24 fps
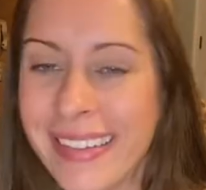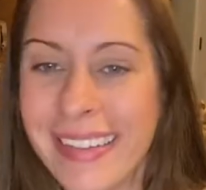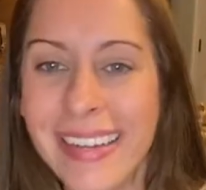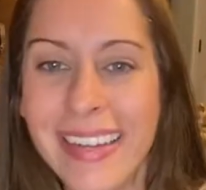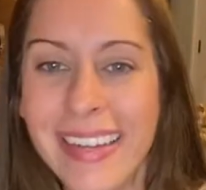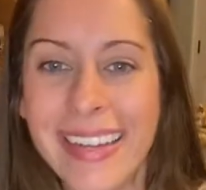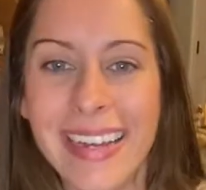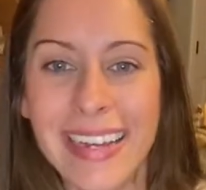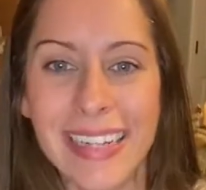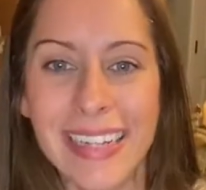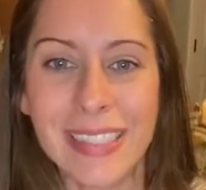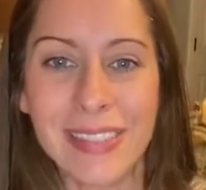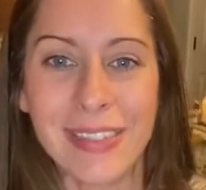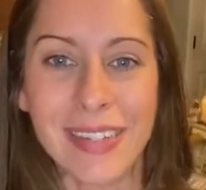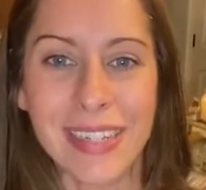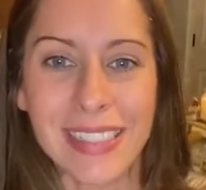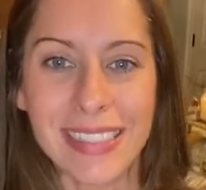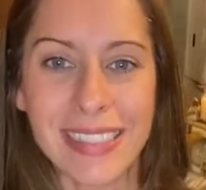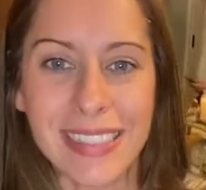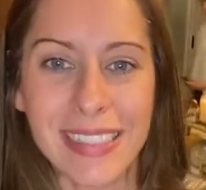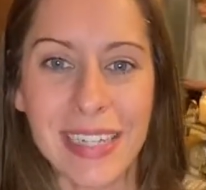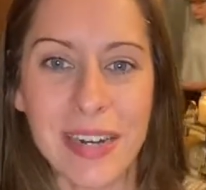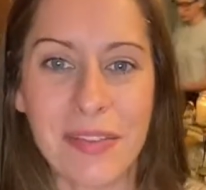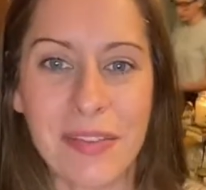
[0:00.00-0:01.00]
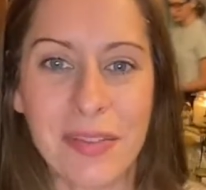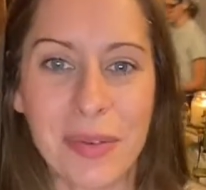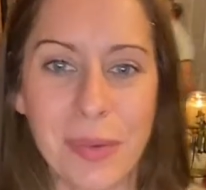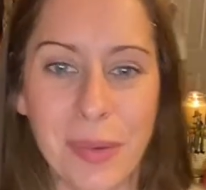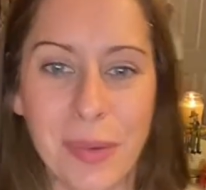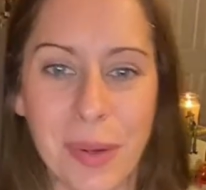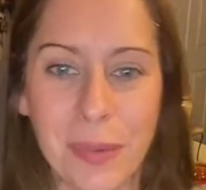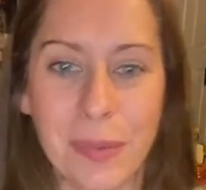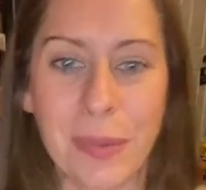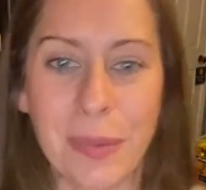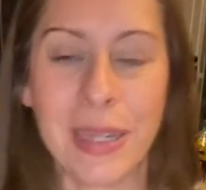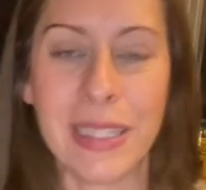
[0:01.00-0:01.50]
interested everyone
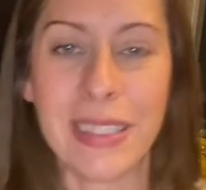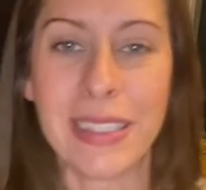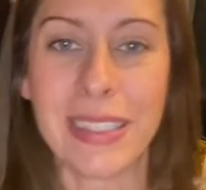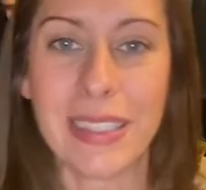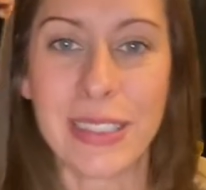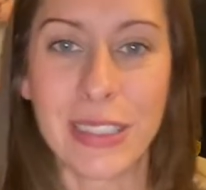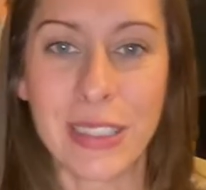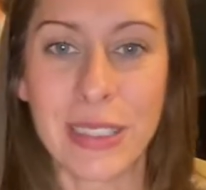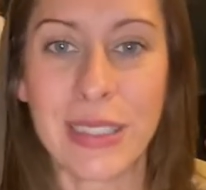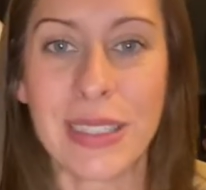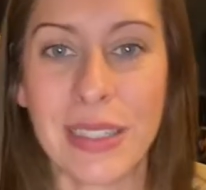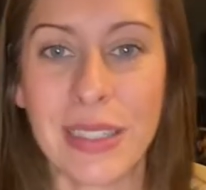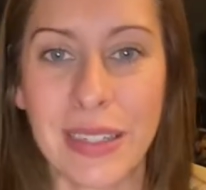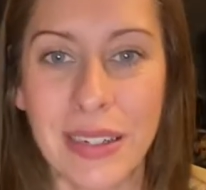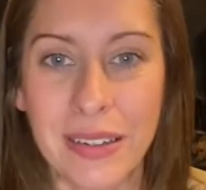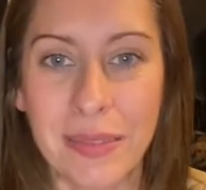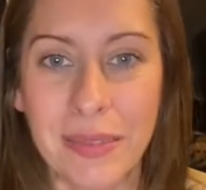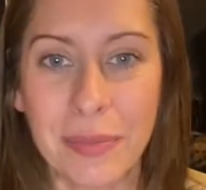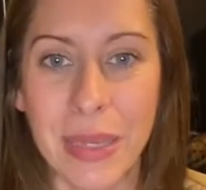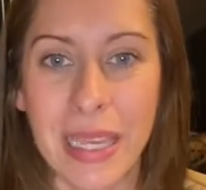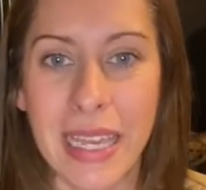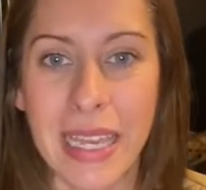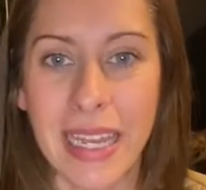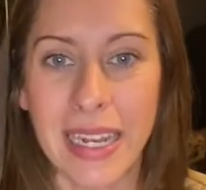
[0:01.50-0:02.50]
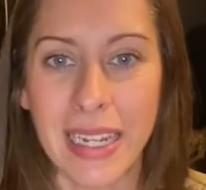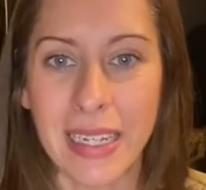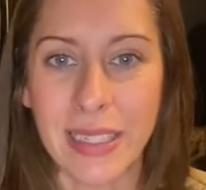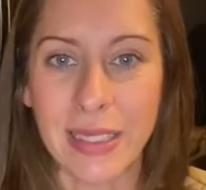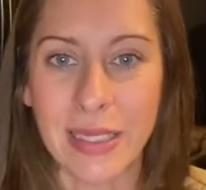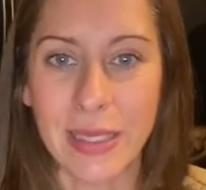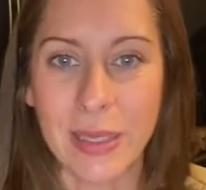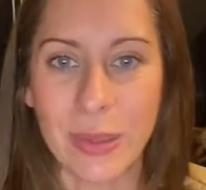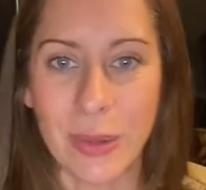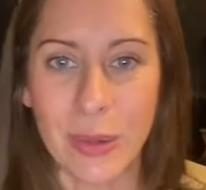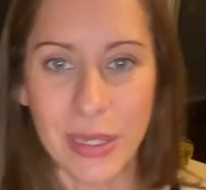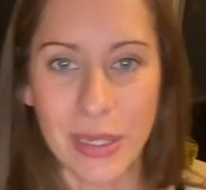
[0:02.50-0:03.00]
was in just the beginning
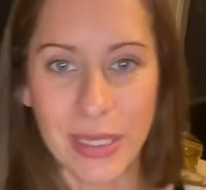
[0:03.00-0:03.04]
stories.